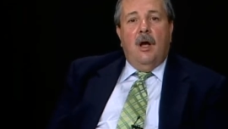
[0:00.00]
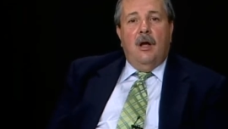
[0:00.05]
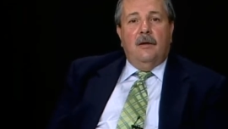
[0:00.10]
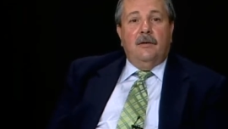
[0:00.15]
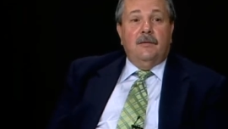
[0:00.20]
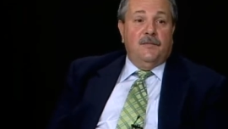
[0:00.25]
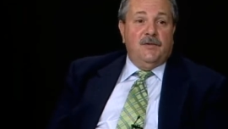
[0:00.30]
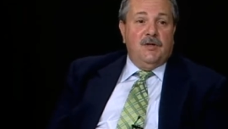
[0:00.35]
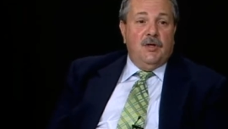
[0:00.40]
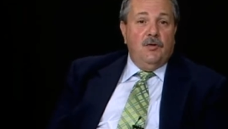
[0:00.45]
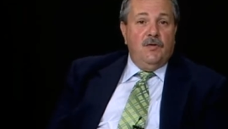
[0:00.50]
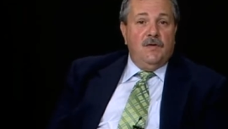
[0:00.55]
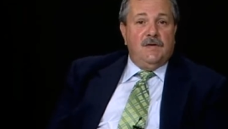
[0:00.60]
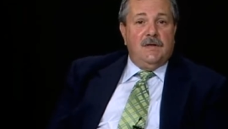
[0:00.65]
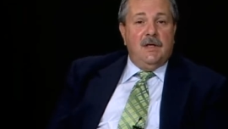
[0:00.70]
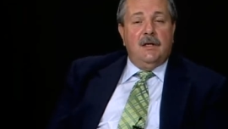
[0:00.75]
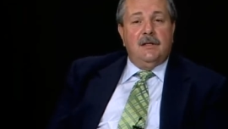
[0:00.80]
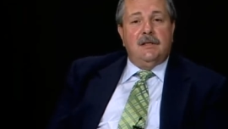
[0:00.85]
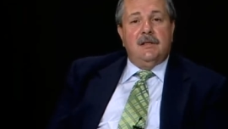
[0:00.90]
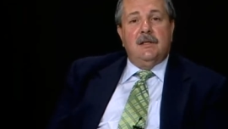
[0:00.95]
uh, senior
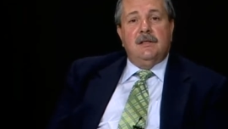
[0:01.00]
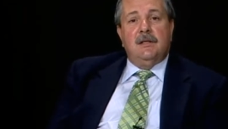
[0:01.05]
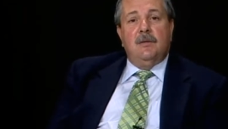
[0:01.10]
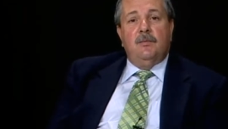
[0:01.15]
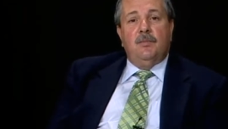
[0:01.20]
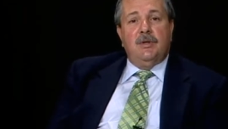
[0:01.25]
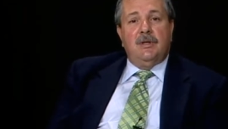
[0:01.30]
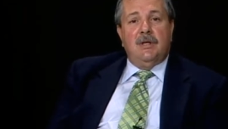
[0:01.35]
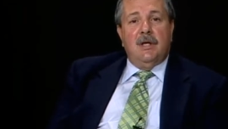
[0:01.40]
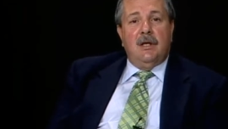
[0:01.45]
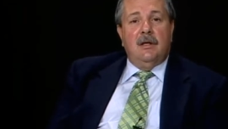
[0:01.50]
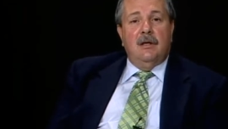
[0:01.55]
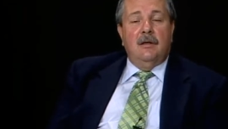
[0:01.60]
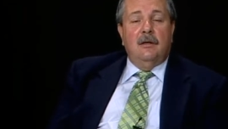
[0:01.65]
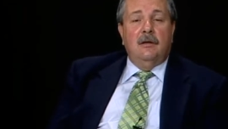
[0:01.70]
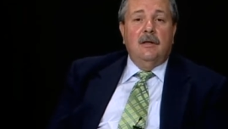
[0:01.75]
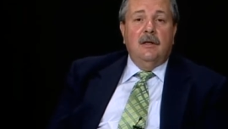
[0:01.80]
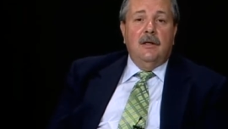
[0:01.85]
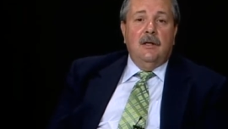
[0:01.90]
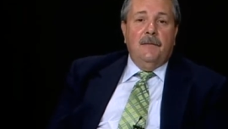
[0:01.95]
citizens in
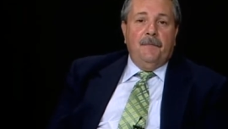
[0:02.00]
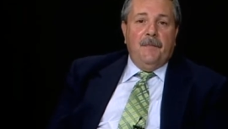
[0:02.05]
particular